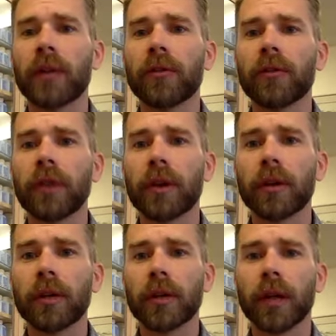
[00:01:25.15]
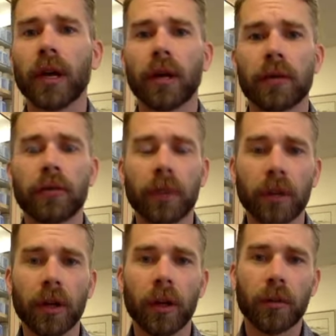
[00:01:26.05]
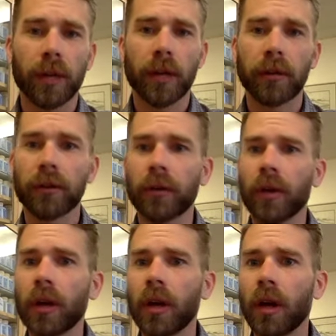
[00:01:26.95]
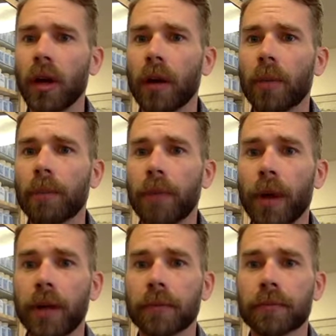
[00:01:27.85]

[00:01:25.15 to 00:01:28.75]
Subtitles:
It's fairly complex, but